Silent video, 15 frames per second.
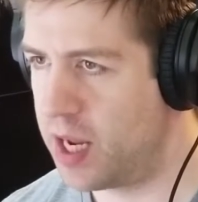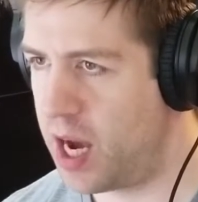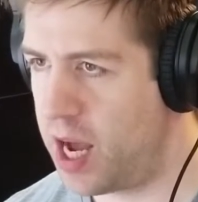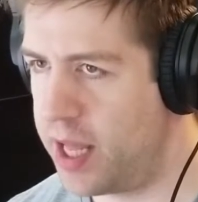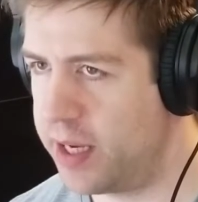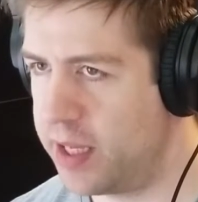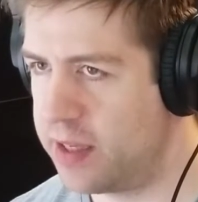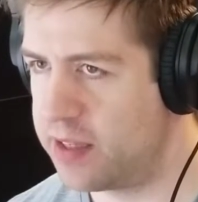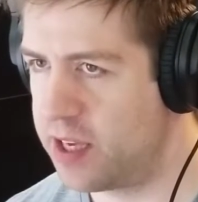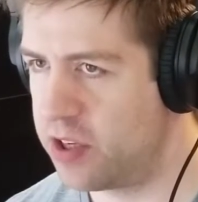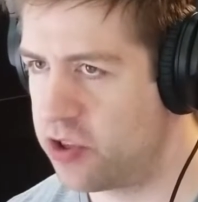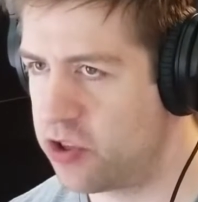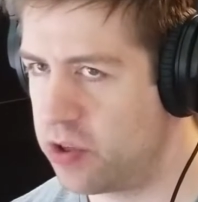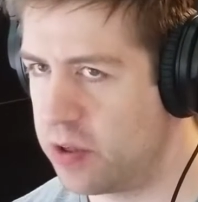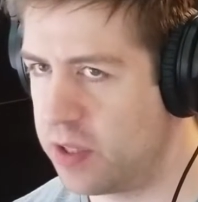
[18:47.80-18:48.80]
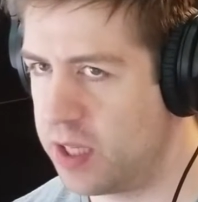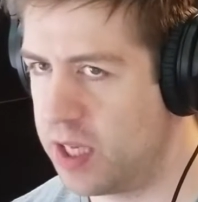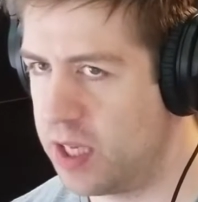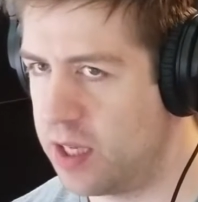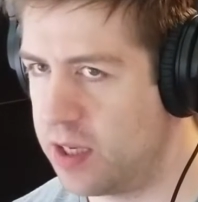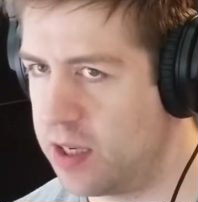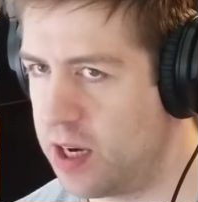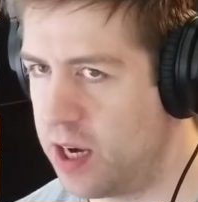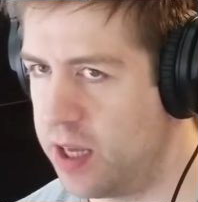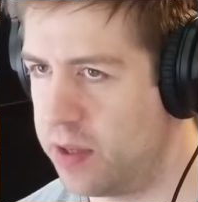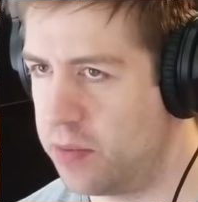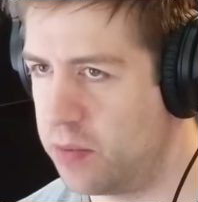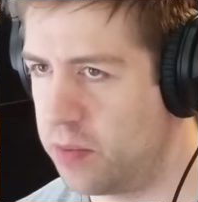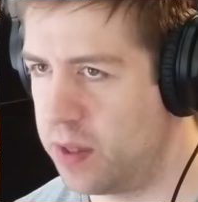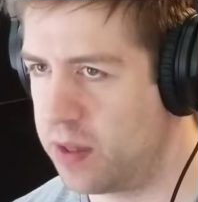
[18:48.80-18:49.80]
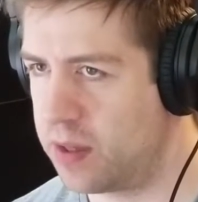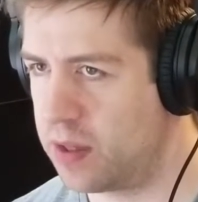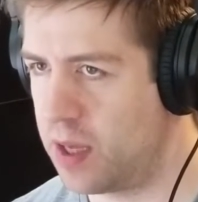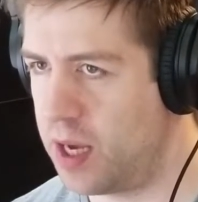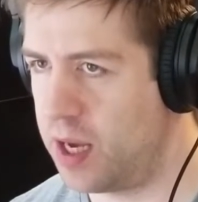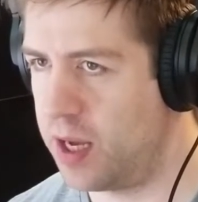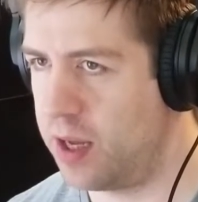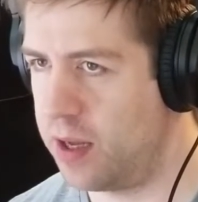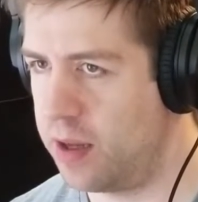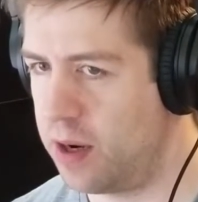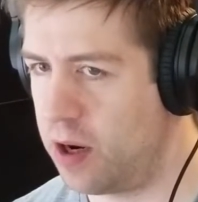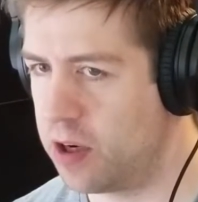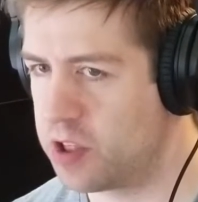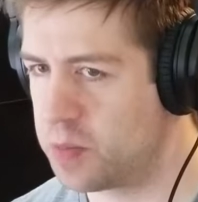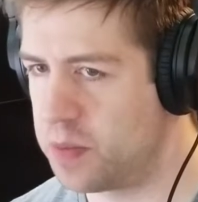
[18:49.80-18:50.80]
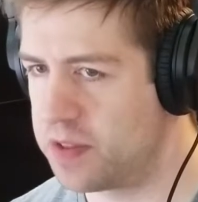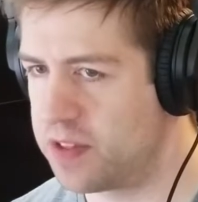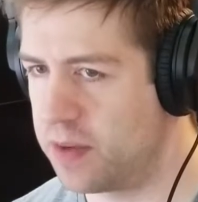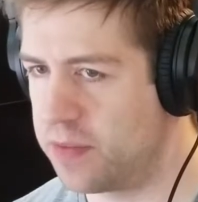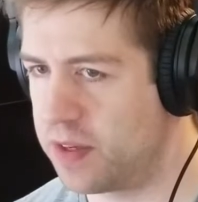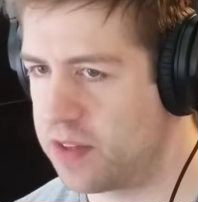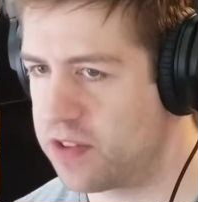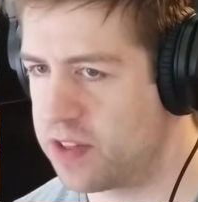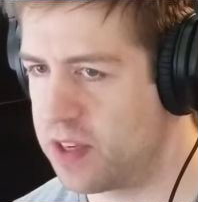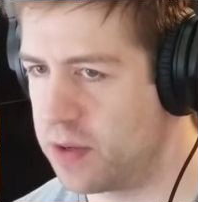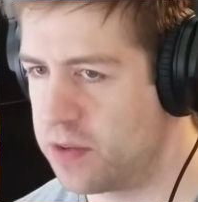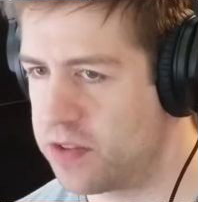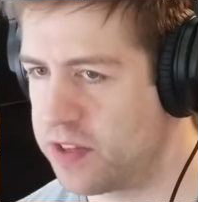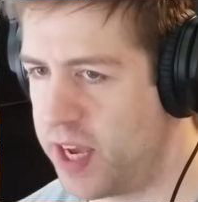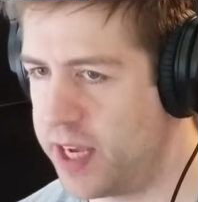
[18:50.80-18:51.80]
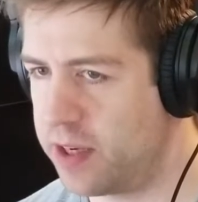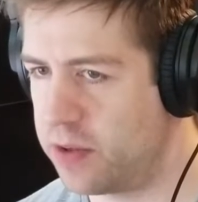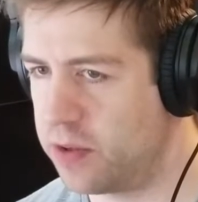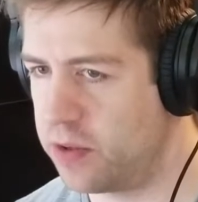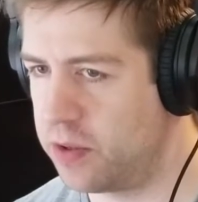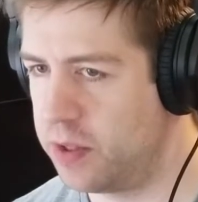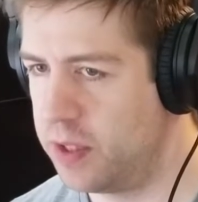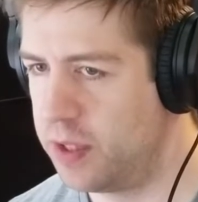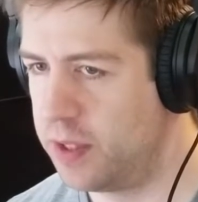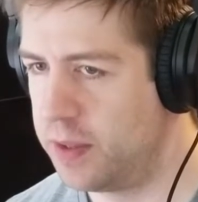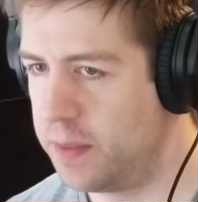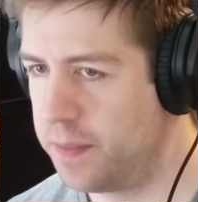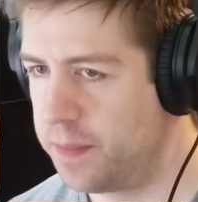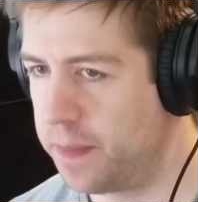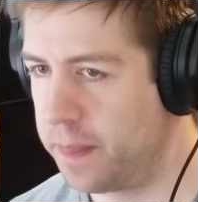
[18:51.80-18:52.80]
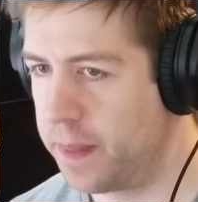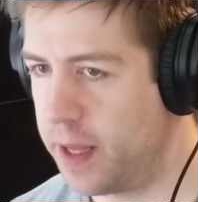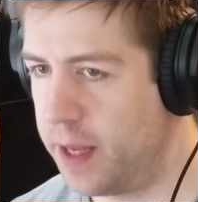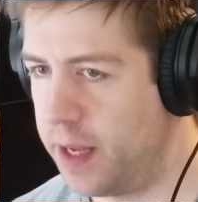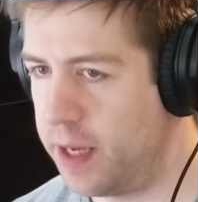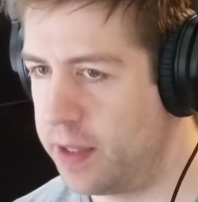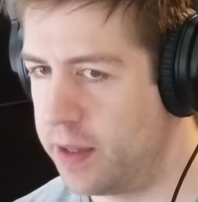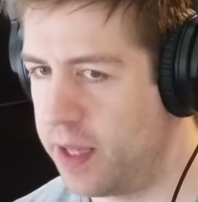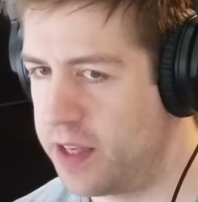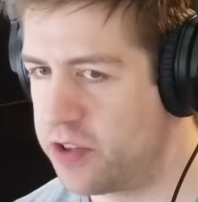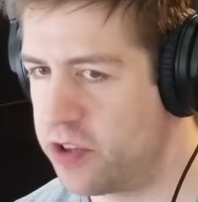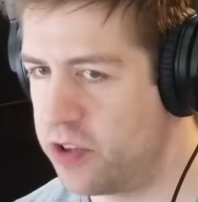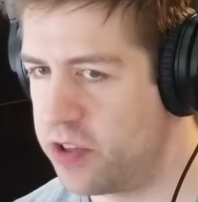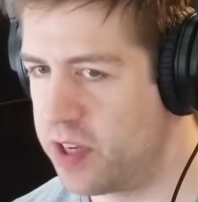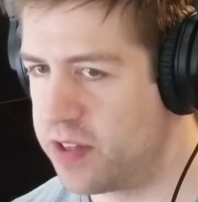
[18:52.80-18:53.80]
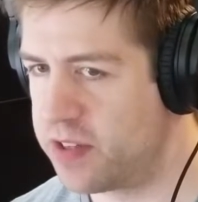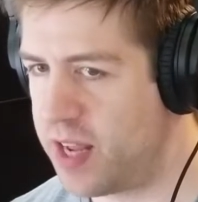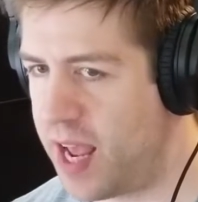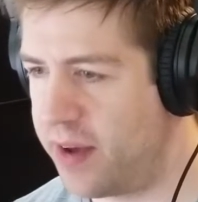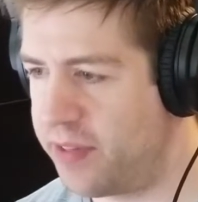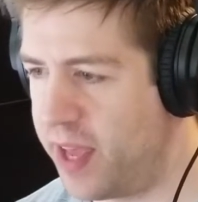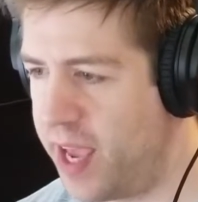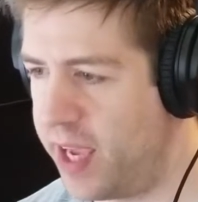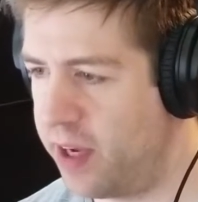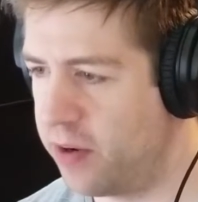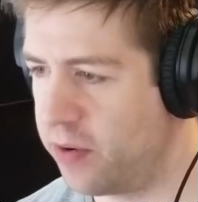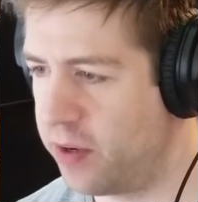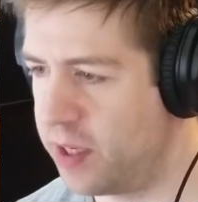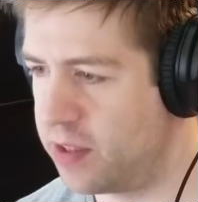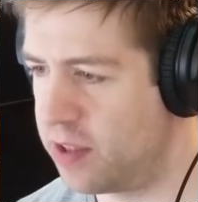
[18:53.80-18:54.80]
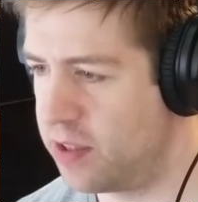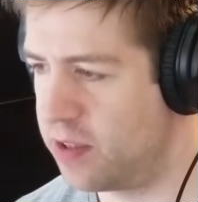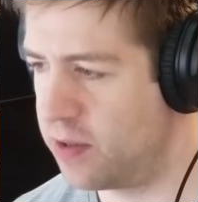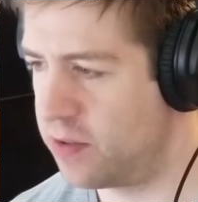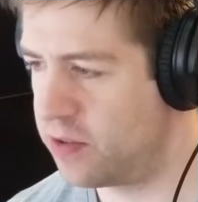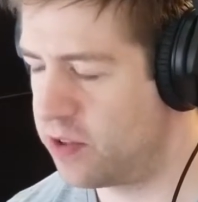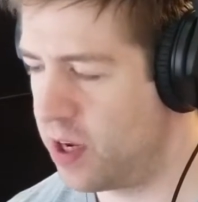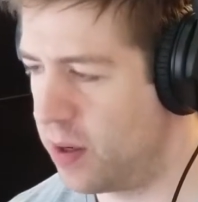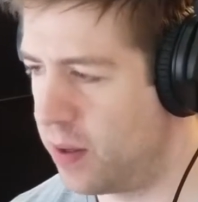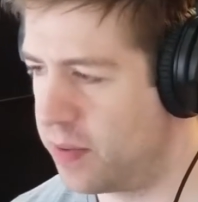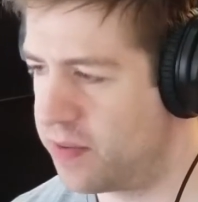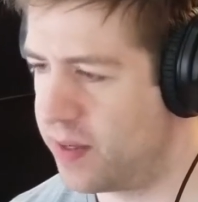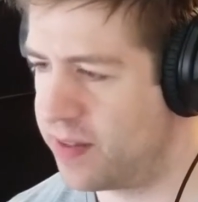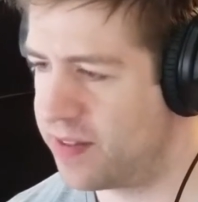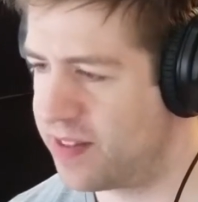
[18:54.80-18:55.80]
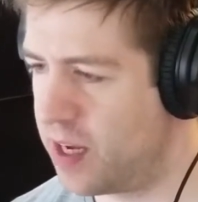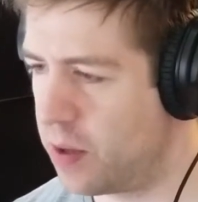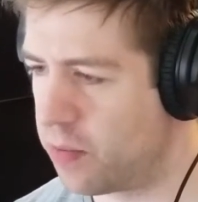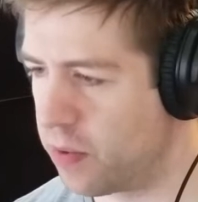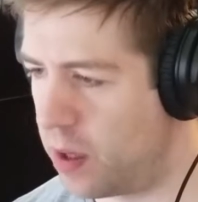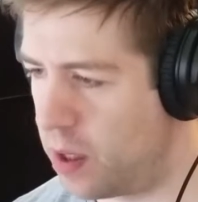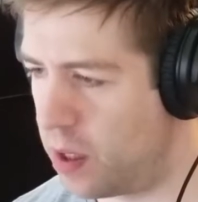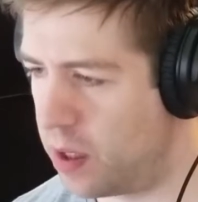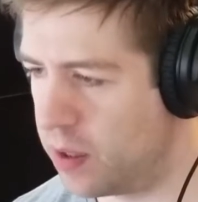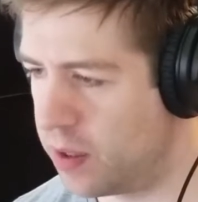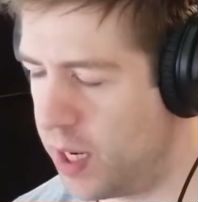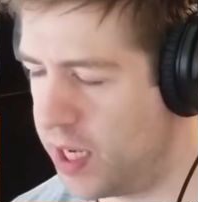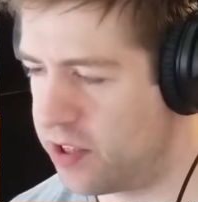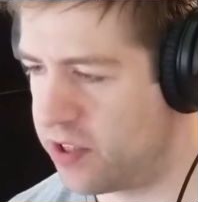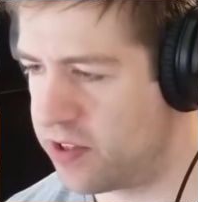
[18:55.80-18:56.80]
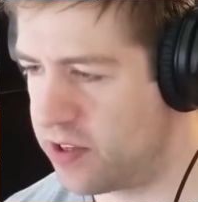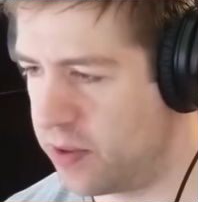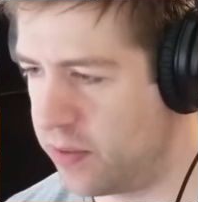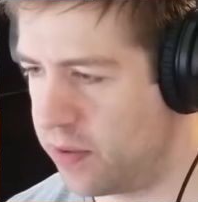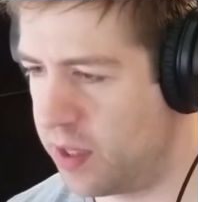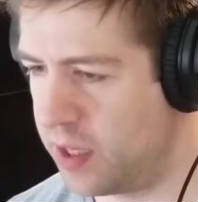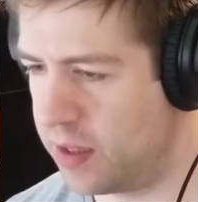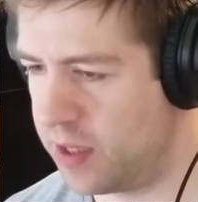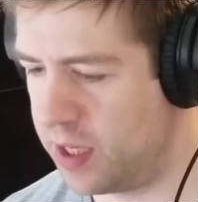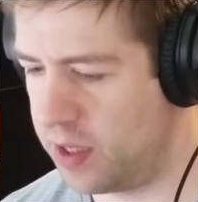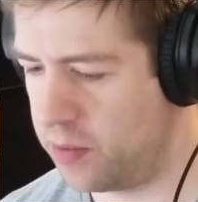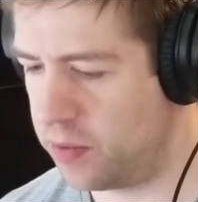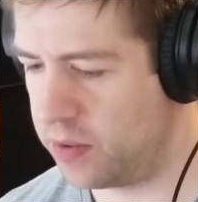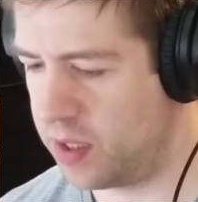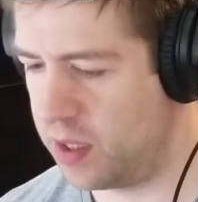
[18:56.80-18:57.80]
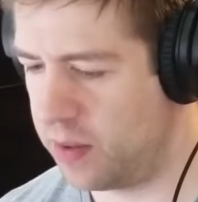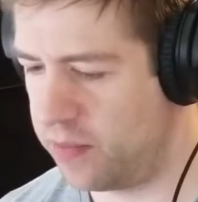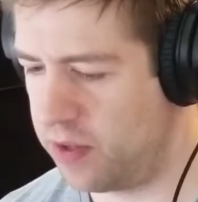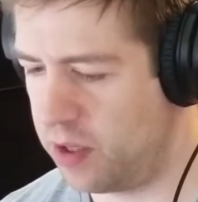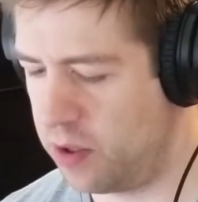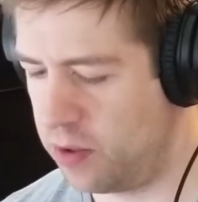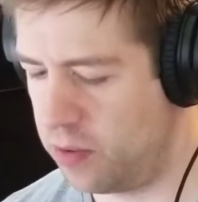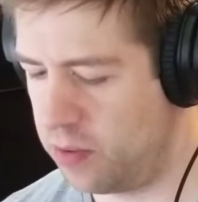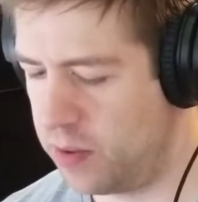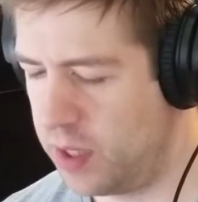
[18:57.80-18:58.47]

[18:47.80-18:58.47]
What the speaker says: intentionally cut with our specific skill cycle unless you just have the hankering to do so. It's not wrong. I just don't think that it will give you